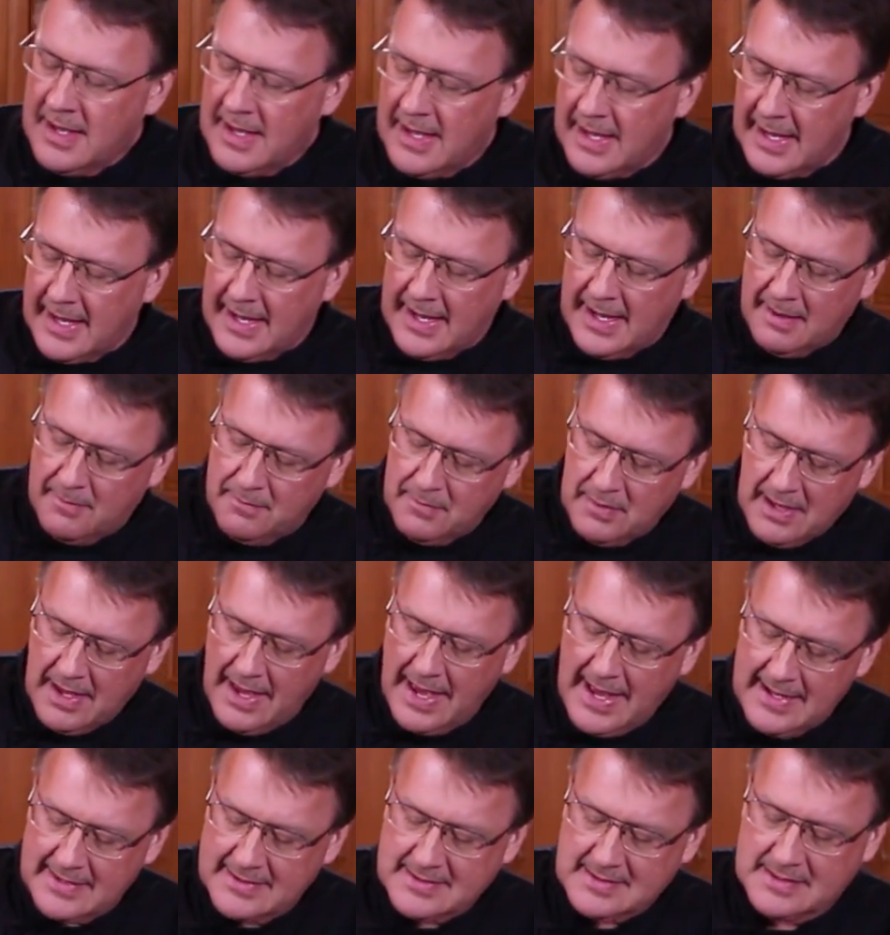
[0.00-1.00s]
I'm
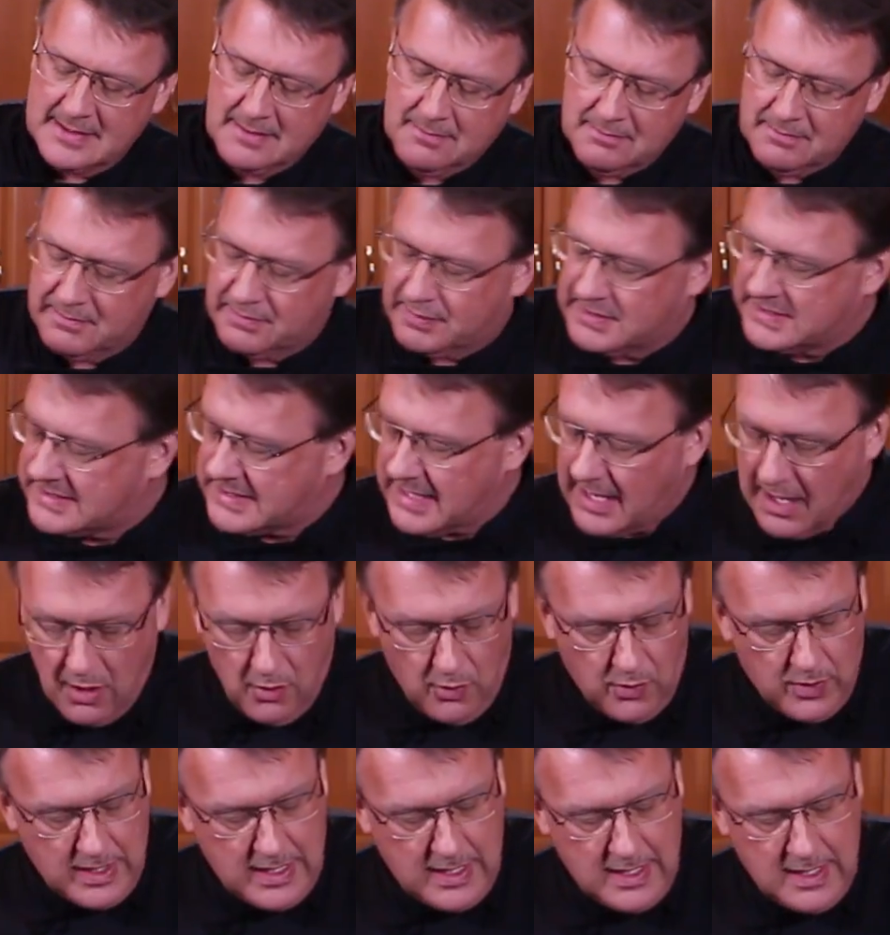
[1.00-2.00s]
gonna add some
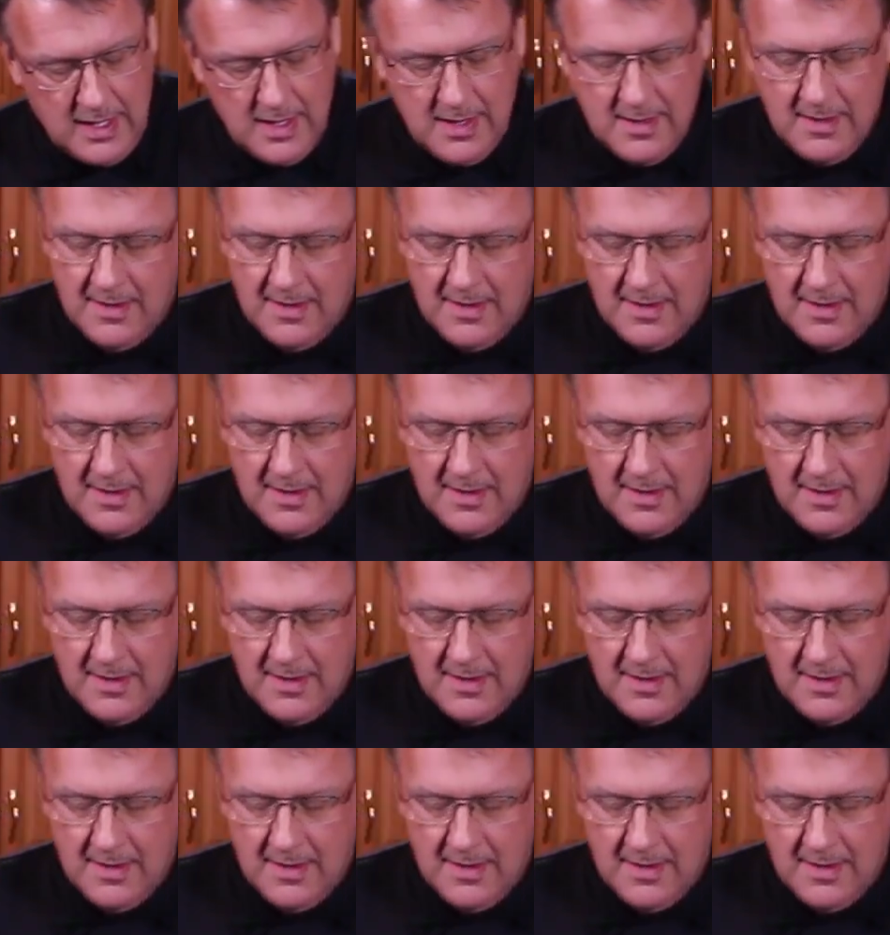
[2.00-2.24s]
celery,